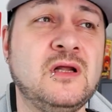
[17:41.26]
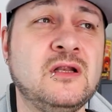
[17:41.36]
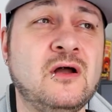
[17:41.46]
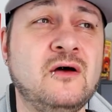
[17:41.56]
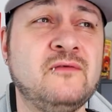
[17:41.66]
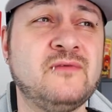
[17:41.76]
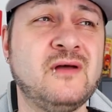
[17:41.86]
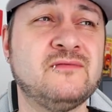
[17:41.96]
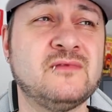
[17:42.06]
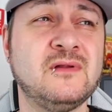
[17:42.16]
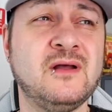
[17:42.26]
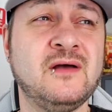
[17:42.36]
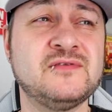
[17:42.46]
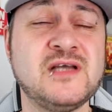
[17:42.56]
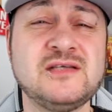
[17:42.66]
lot of
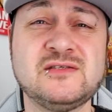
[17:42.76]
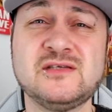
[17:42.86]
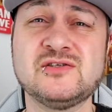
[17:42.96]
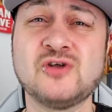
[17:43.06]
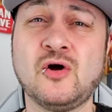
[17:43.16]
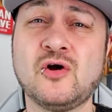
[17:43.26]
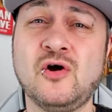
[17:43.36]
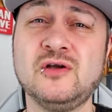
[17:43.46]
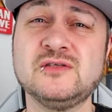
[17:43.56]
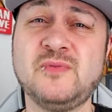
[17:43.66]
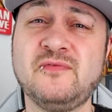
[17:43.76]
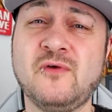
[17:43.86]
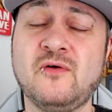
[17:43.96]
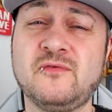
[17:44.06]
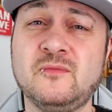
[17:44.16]
I've tested stock coilers
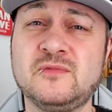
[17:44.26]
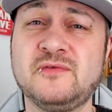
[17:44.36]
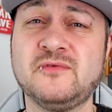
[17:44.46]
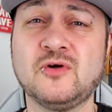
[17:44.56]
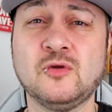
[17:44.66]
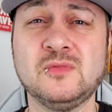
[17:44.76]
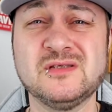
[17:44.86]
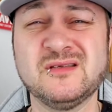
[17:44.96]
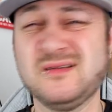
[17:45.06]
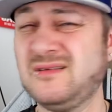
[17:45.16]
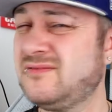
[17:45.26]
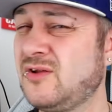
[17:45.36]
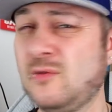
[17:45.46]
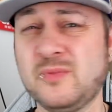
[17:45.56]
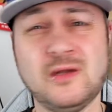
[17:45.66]
before from different companies, and they've
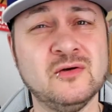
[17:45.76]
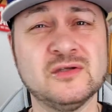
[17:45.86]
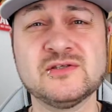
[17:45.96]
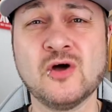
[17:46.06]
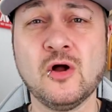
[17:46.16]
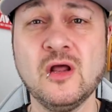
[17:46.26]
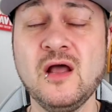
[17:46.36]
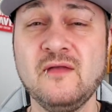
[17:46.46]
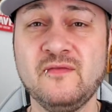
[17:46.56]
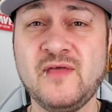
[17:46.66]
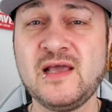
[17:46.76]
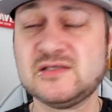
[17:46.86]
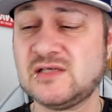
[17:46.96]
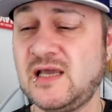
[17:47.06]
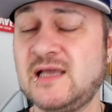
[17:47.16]
not been good at all.
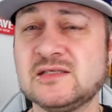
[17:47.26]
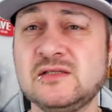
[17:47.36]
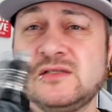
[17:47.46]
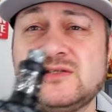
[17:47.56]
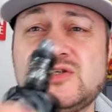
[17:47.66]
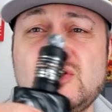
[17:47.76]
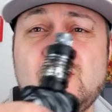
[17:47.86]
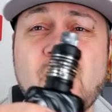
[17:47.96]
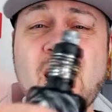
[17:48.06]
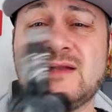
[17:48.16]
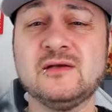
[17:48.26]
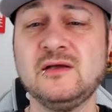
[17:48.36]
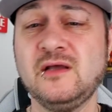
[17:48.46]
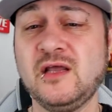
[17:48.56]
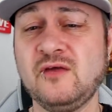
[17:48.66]
This isn't too bad.
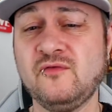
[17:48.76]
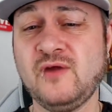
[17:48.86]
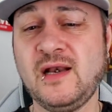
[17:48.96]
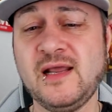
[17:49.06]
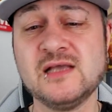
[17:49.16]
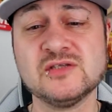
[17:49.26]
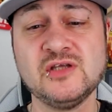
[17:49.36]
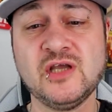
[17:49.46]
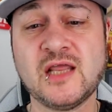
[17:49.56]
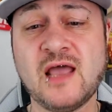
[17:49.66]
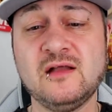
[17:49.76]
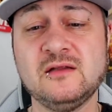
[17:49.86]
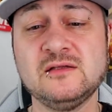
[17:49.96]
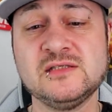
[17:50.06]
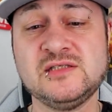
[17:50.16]
It really isn't. You get
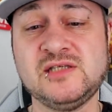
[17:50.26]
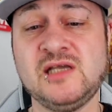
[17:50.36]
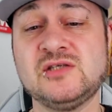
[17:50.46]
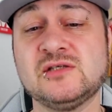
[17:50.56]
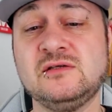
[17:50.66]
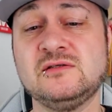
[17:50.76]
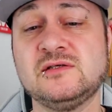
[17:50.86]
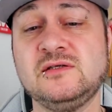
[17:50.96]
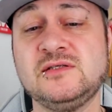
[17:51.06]
decent